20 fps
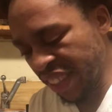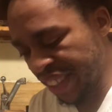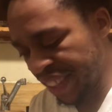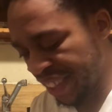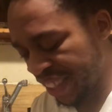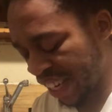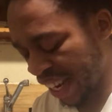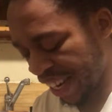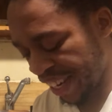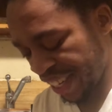
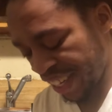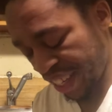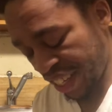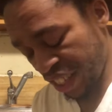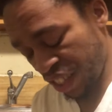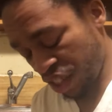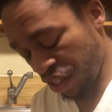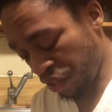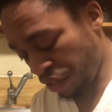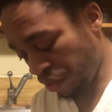They that
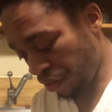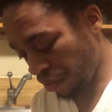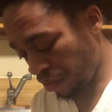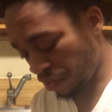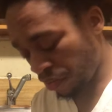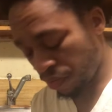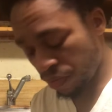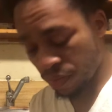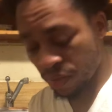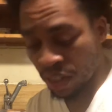don't.
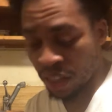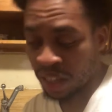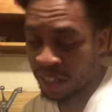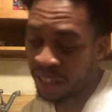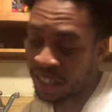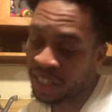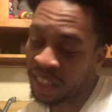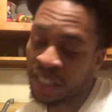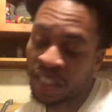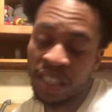And
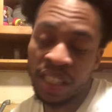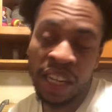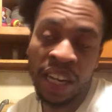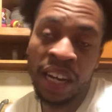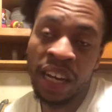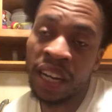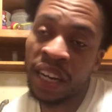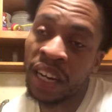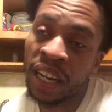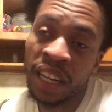it's
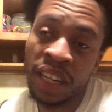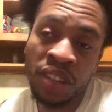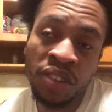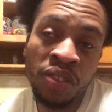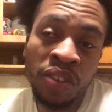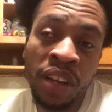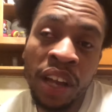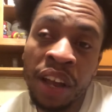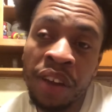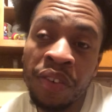sad, like you
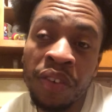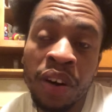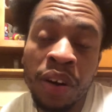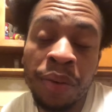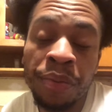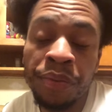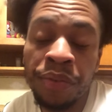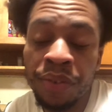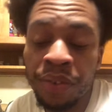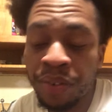gave it up
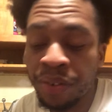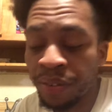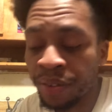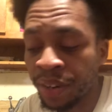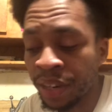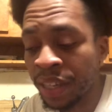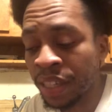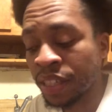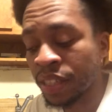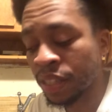
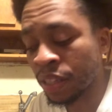crazy.